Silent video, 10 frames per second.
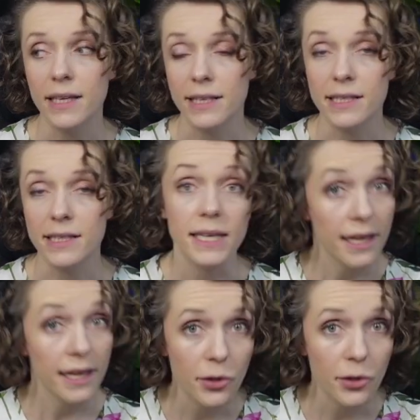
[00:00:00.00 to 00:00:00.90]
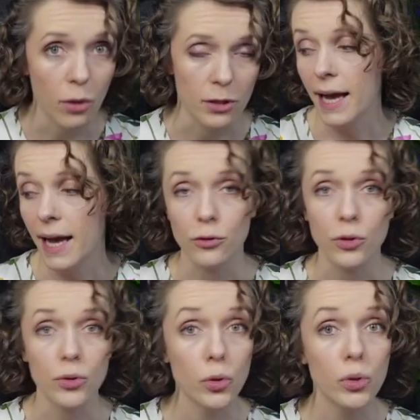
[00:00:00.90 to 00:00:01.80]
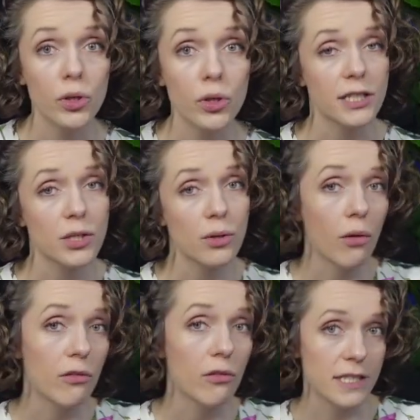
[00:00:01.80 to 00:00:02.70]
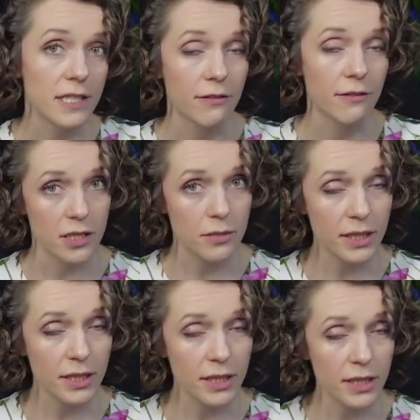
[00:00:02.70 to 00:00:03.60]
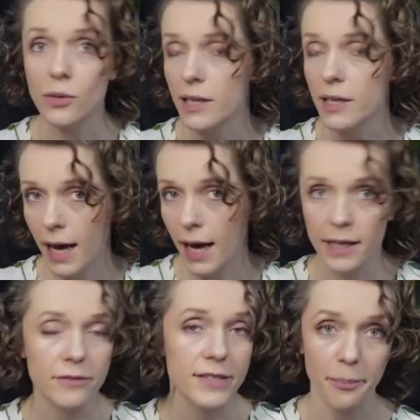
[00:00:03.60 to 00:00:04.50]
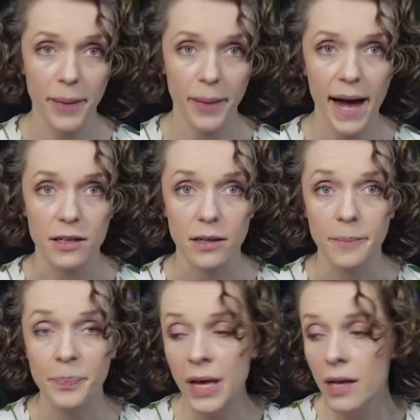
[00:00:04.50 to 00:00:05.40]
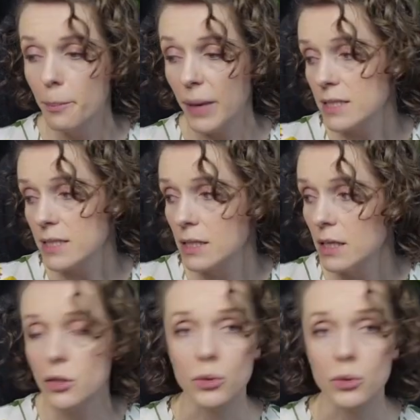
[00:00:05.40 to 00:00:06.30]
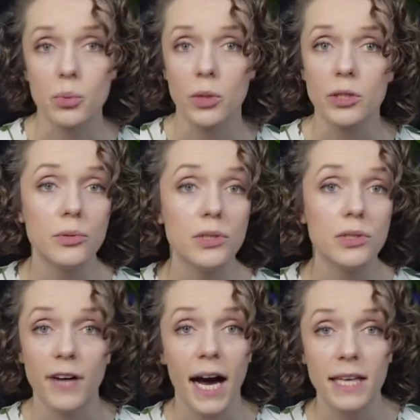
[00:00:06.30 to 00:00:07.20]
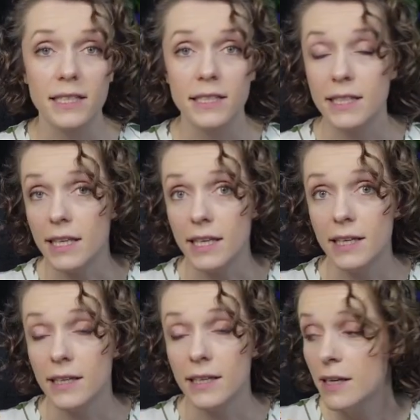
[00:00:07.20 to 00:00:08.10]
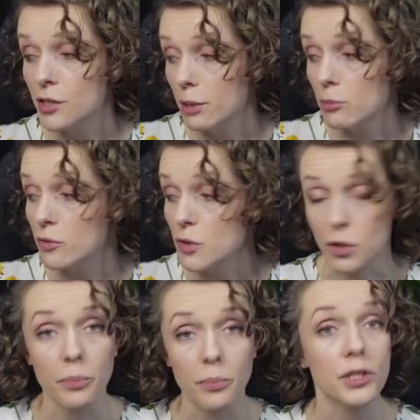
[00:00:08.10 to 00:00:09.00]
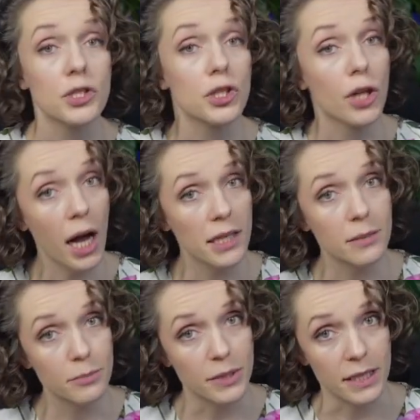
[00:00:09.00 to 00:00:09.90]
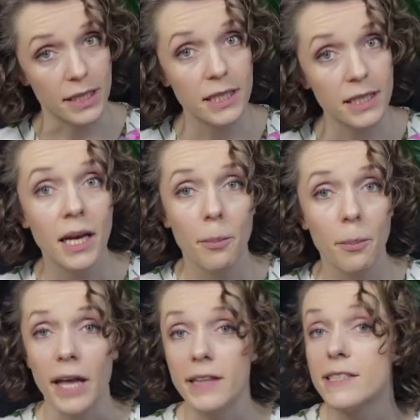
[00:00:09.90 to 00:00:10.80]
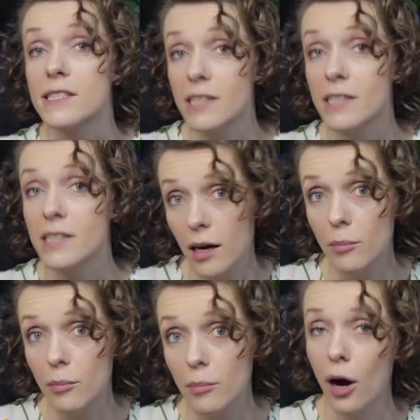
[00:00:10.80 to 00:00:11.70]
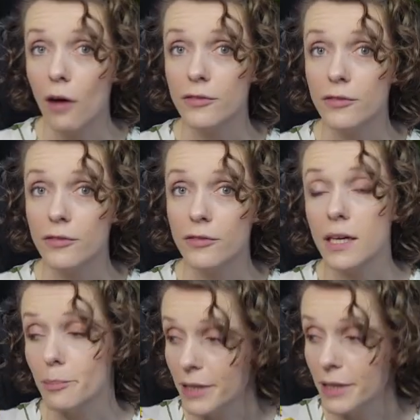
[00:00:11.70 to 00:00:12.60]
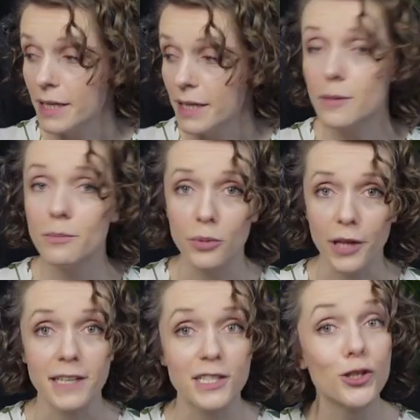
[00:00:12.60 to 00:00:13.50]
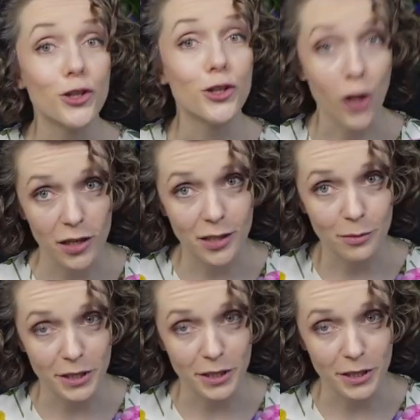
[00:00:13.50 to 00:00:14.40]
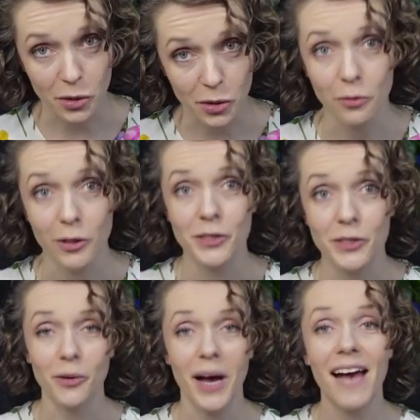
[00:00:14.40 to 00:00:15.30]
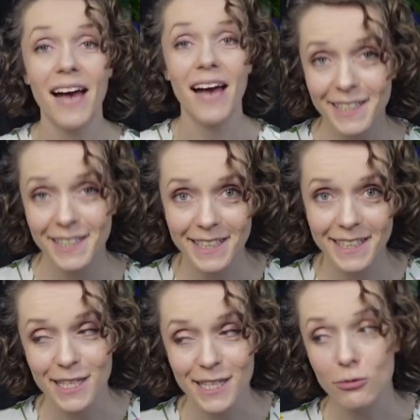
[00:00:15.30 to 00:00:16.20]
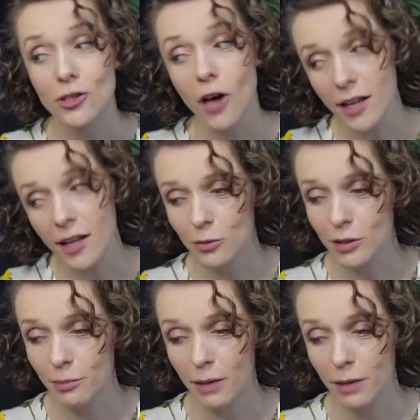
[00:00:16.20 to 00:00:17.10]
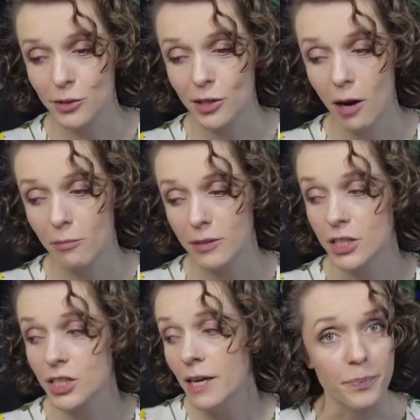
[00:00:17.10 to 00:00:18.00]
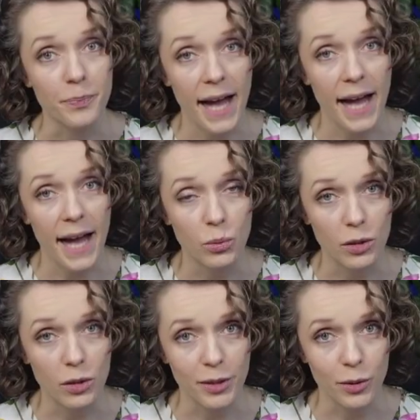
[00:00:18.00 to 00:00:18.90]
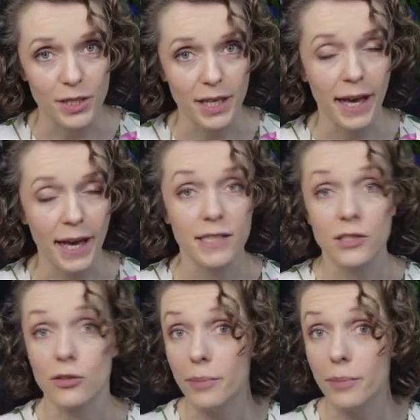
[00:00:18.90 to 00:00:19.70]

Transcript: is carryover. If you look this over several sprints, you can kind of see a pattern. Basically, you just want to divide the number of story points not completed by the sum of the completed plus not completed story points. So everything that the team thought they would be able to accomplish, that we will be using as our